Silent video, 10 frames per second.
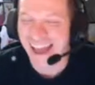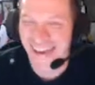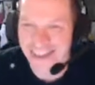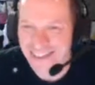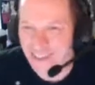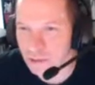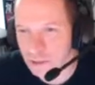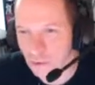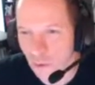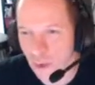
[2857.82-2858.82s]
all right, so I'm going to
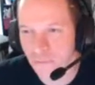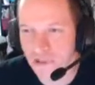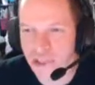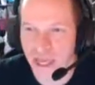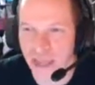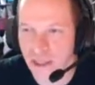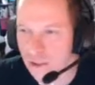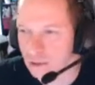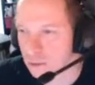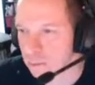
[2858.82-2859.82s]
scroll up the chat
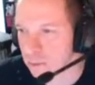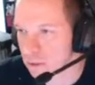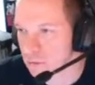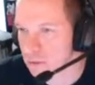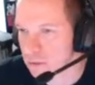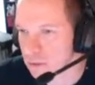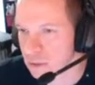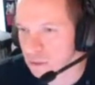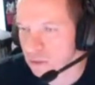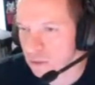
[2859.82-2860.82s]
here. Oh, let me close
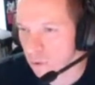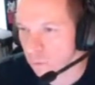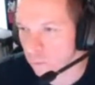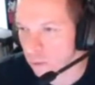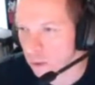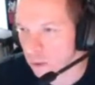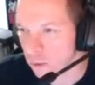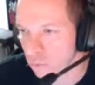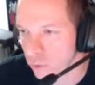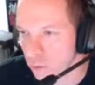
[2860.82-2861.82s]
this Skarmory
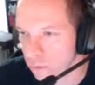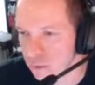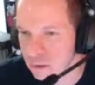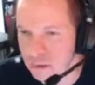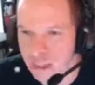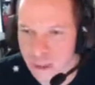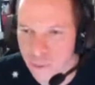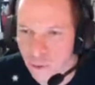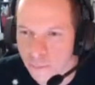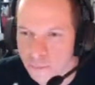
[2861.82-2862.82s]
window. I don't need that
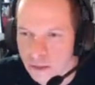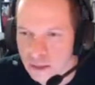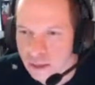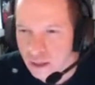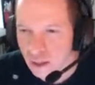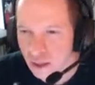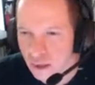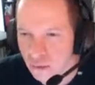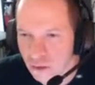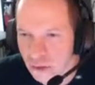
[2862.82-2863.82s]
anymore.
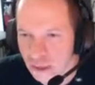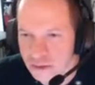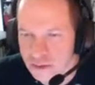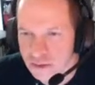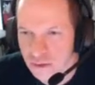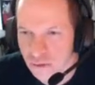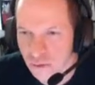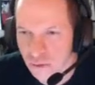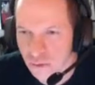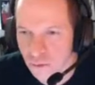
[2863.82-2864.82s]
Okay,
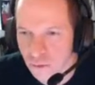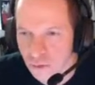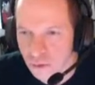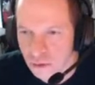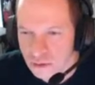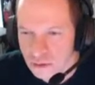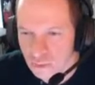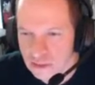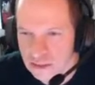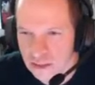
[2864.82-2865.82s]
so
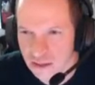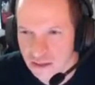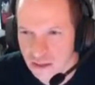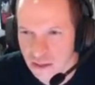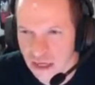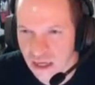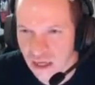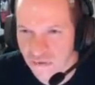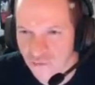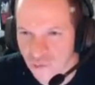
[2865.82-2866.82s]
somebody said
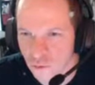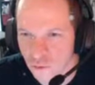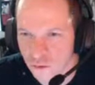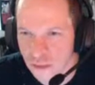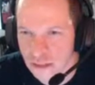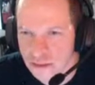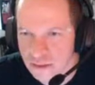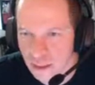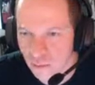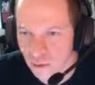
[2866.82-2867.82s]
iPhone with a
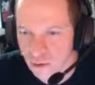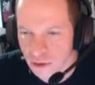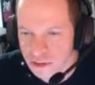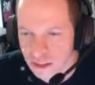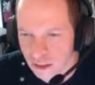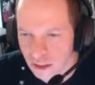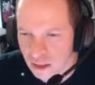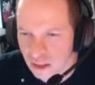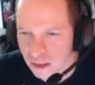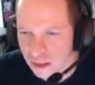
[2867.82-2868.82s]
lightsaber, an
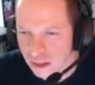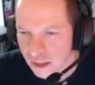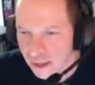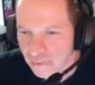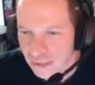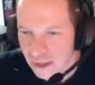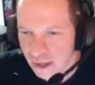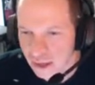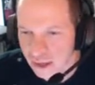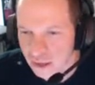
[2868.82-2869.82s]
Australian, and
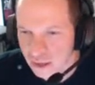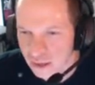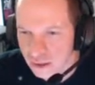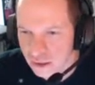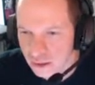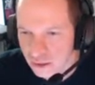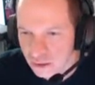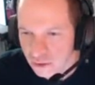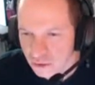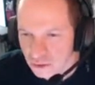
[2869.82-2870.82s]
then
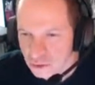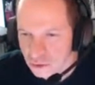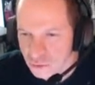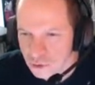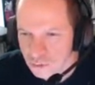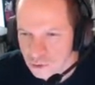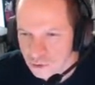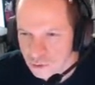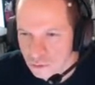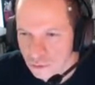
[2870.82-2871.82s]
doop doop
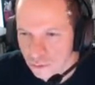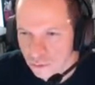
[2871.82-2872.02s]
doop.